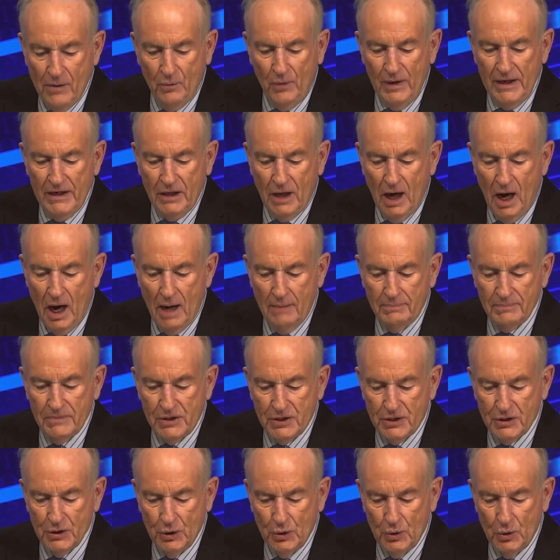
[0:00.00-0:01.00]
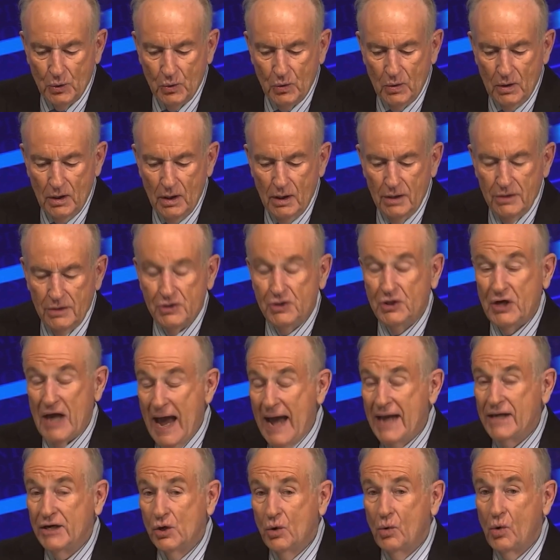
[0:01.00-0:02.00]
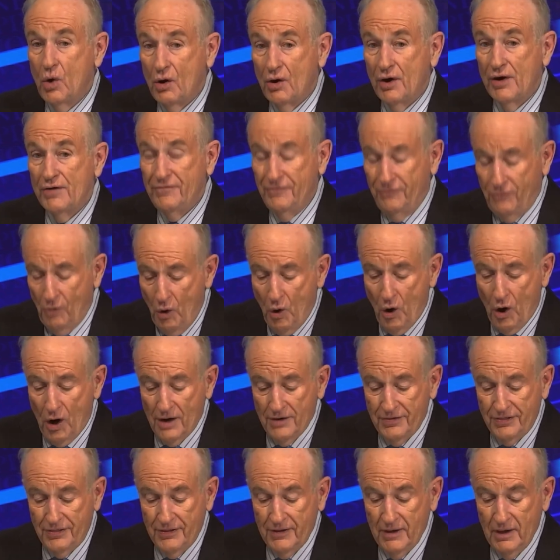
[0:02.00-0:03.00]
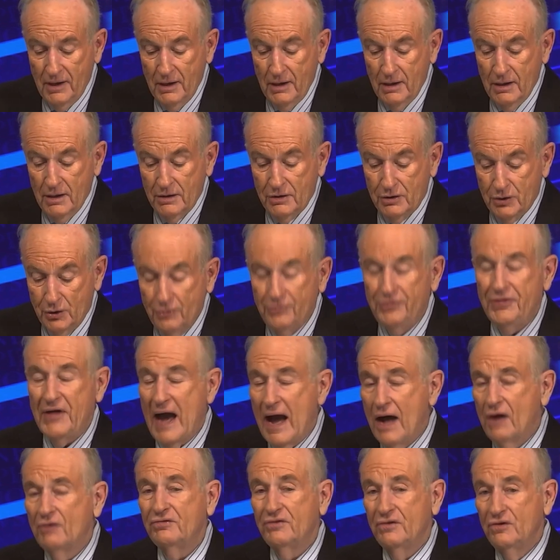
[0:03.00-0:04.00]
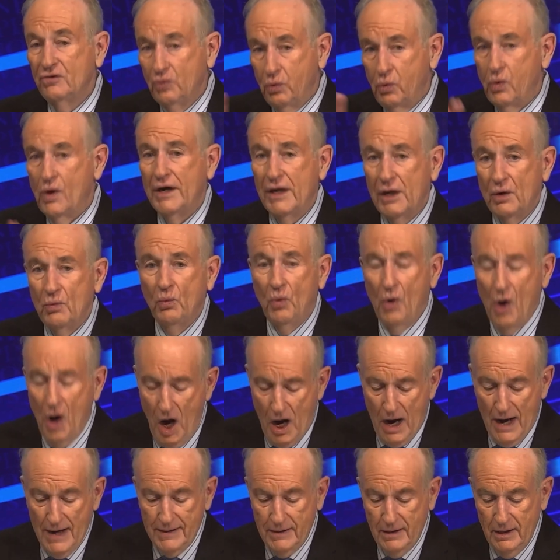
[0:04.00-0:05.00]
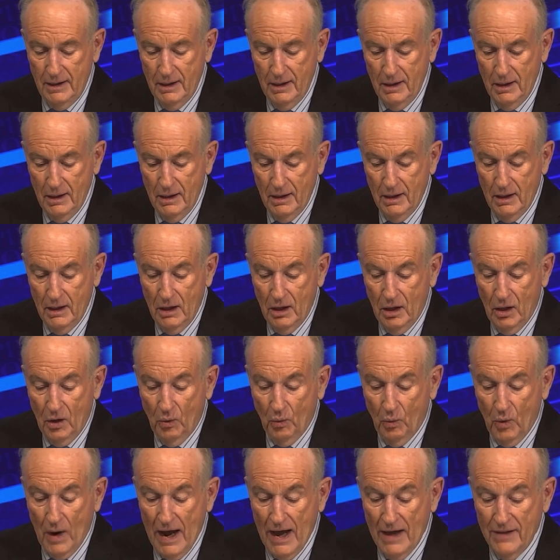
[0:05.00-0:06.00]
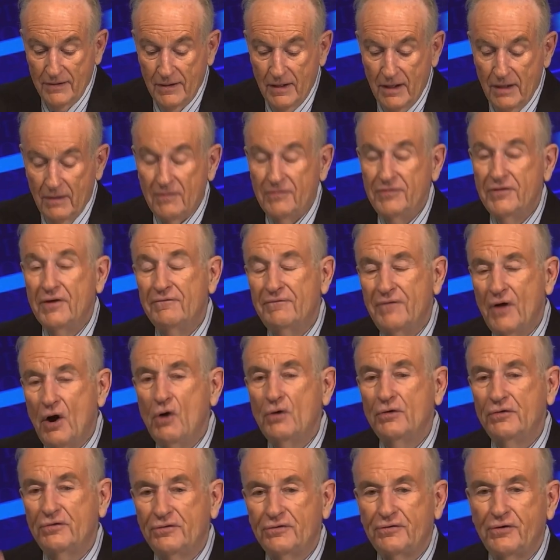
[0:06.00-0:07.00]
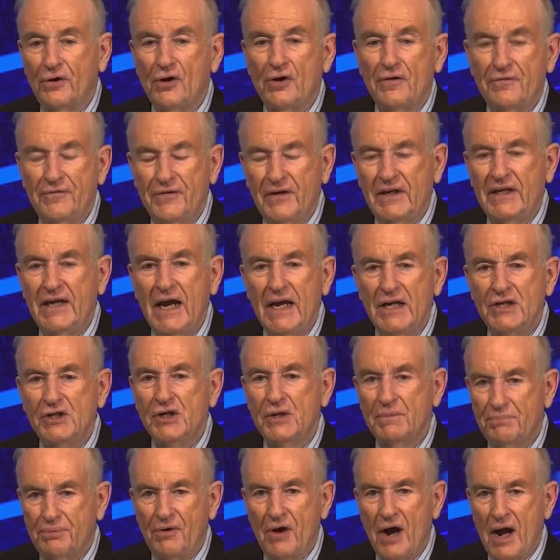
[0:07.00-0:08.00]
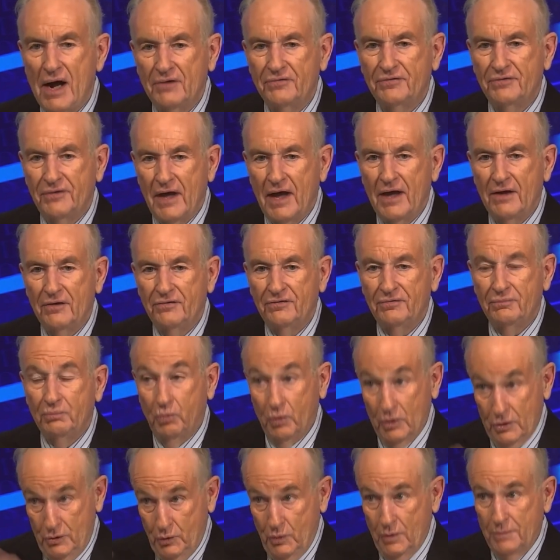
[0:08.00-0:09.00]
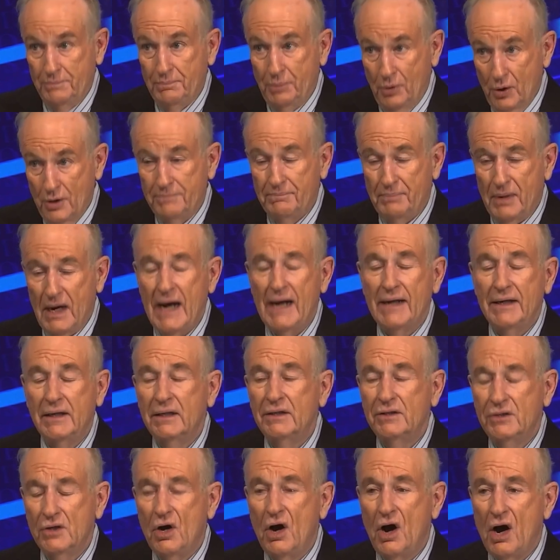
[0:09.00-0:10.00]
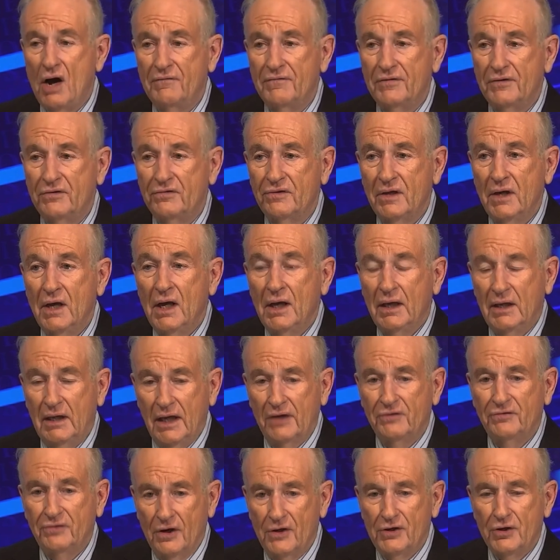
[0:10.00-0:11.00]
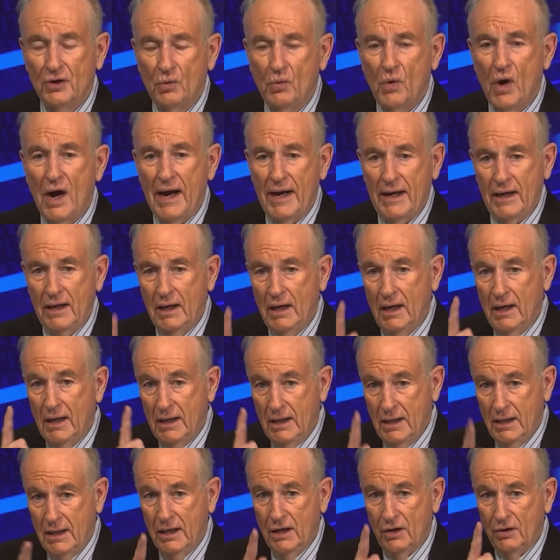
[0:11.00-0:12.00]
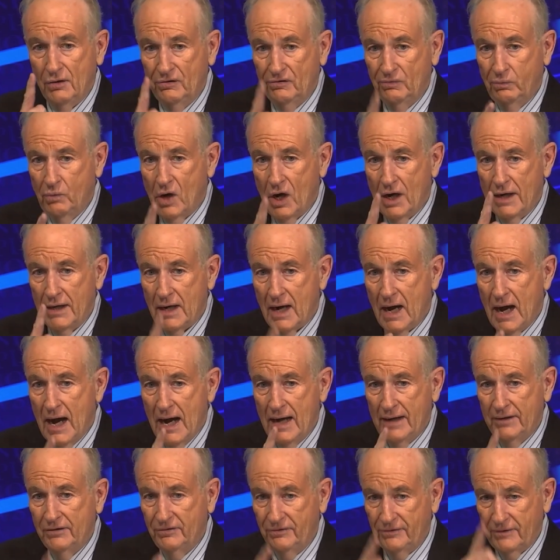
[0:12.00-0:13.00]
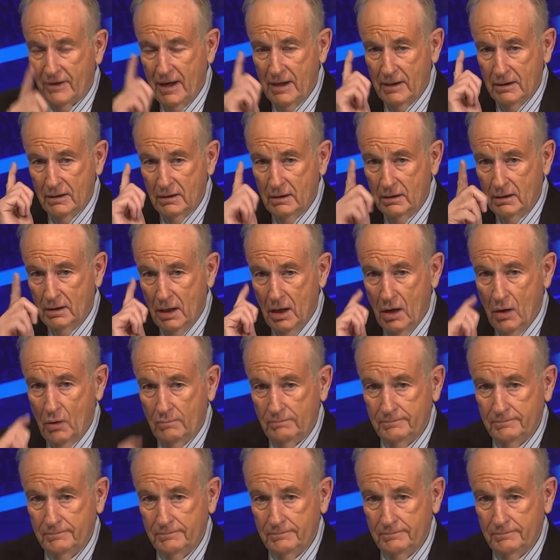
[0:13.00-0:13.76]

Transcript: we come to January 4th, 2021, when the vote certification process, which would put Biden into office, gets underway. Here's what I said. Go. All